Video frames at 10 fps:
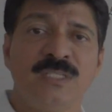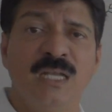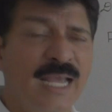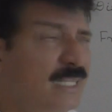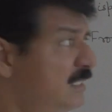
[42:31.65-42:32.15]

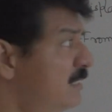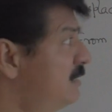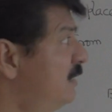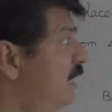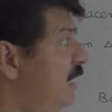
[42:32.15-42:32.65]
Like
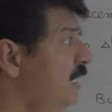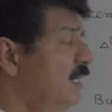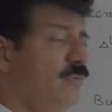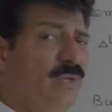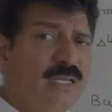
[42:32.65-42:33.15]
this,
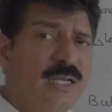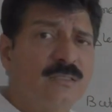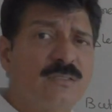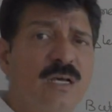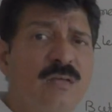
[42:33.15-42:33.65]
we
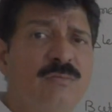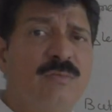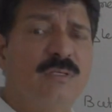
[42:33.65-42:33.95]
can solve